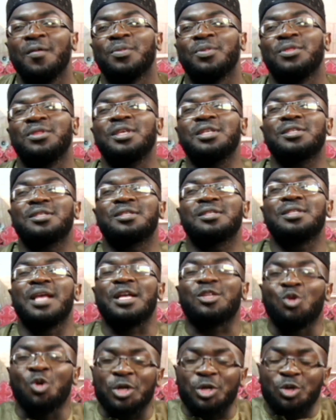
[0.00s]
this
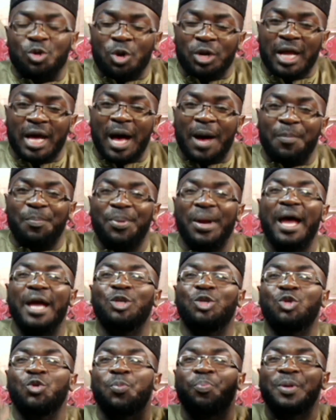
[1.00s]
does not only
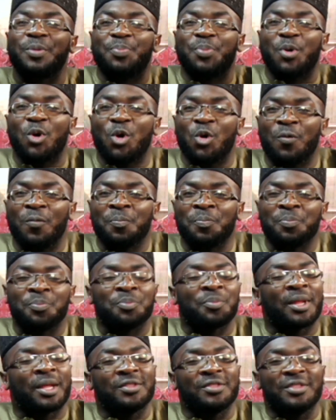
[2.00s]
apply to people
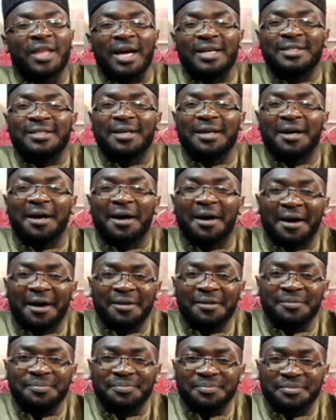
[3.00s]
that
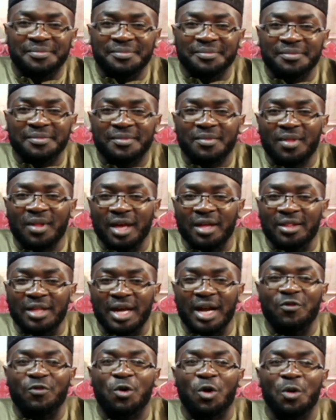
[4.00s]
uh,
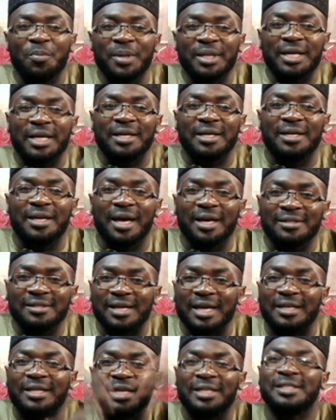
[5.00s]
that have committed uh,
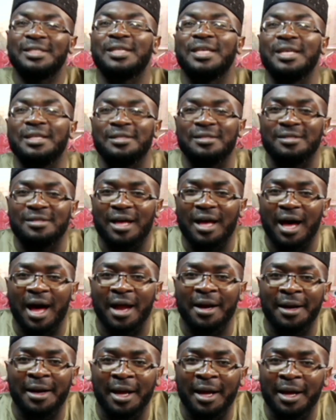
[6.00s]
certain sins
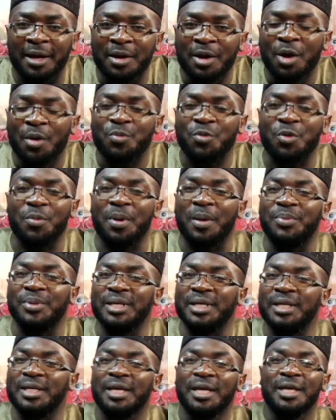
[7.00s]
and uh,
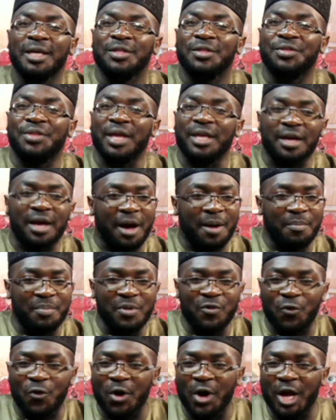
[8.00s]
probably they are
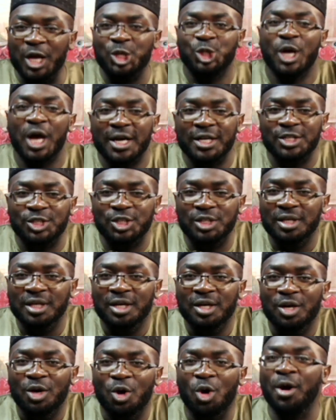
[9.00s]
before a judge
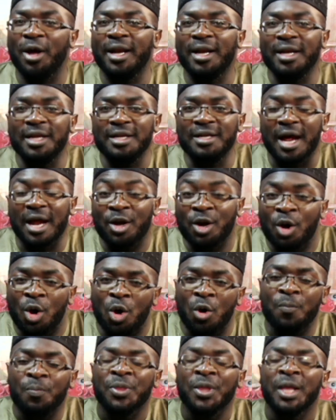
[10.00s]
or a leader.
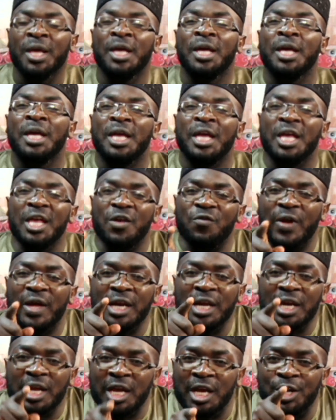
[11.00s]
No,
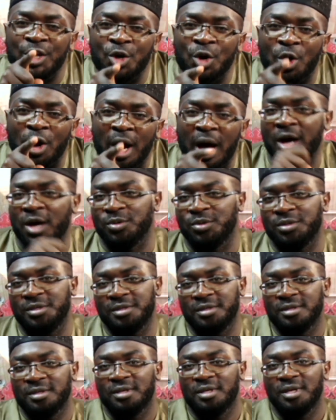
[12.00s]
even in your
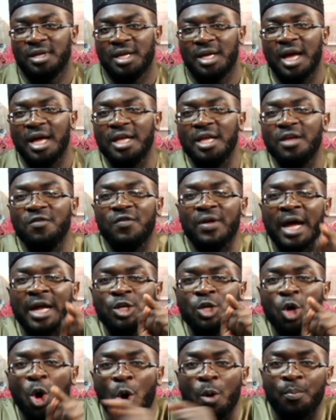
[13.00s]
house, even
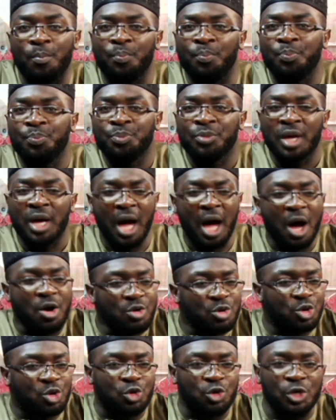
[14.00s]
at home, how
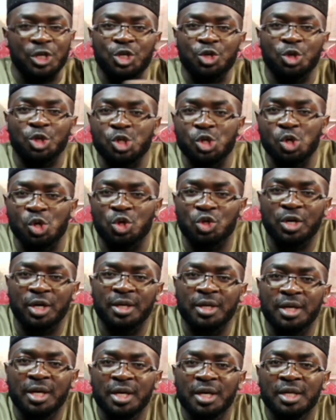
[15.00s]
do you treat your children?